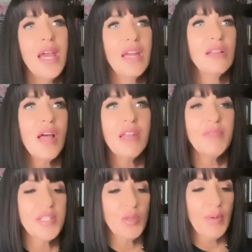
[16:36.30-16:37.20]
and a lot of
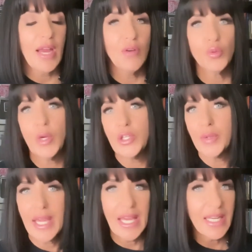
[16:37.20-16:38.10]
it's around what you
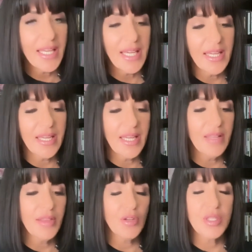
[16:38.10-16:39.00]
can and can't
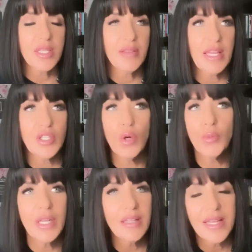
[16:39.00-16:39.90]
eat. There's they don't
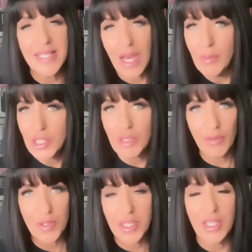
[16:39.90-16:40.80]
realize how much
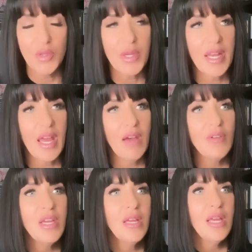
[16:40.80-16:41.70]
diversity you can have,
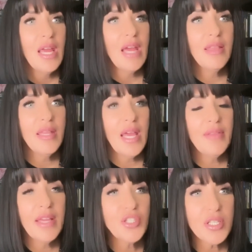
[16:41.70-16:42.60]
and
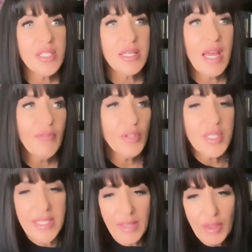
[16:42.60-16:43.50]
and they just never
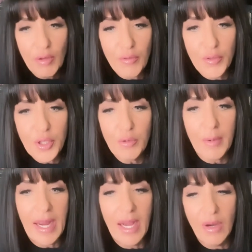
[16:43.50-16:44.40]
set their foot
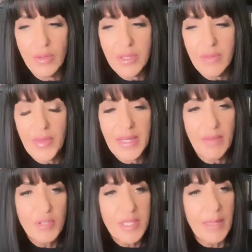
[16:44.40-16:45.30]
around. They
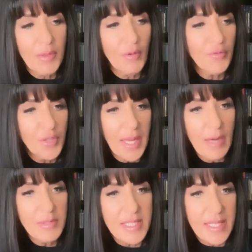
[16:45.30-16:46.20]
never step their foot
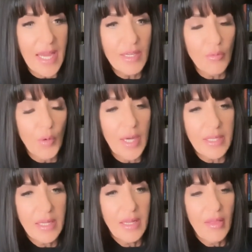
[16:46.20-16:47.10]
outside of what
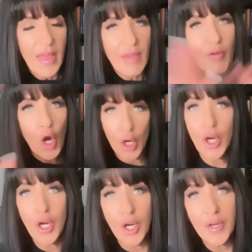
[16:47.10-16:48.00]
they've
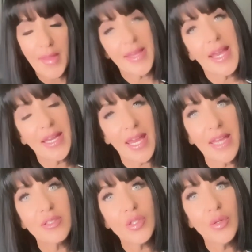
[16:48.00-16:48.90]
heard they can and
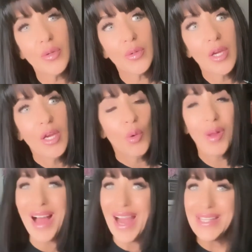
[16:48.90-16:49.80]
can't do.
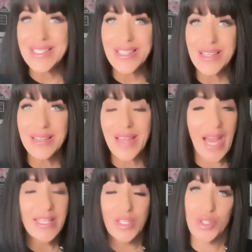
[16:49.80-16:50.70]
Well, I didn't.
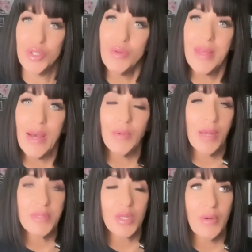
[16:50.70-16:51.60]
I didn't do that when
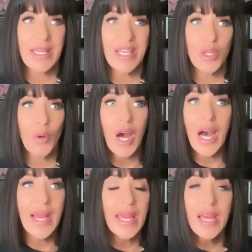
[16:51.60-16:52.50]
I was going keto.
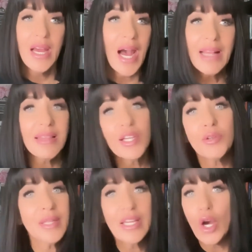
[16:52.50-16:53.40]
I I
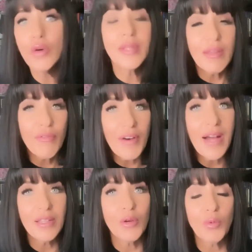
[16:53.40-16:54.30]
literally only
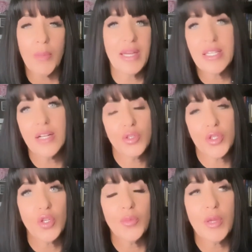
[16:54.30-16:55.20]
followed what my doctor
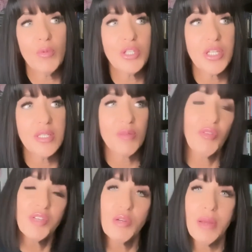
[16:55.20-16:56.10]
told me, which is
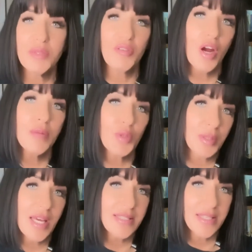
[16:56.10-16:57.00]
50 grams of carbs or
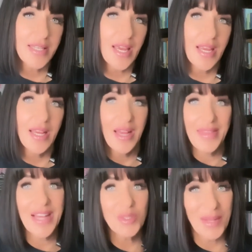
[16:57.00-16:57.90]
less a day,
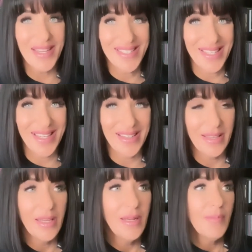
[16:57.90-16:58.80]
and that's what I did,
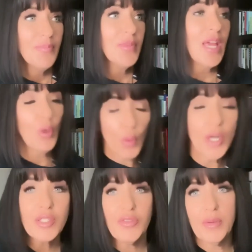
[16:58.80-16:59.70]
and it
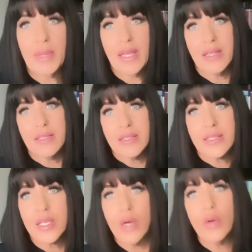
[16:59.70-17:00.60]
worked for me.
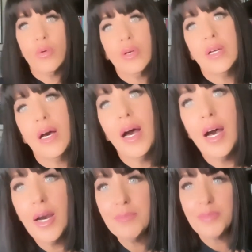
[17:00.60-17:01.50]
So
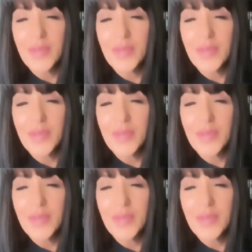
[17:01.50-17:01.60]
um,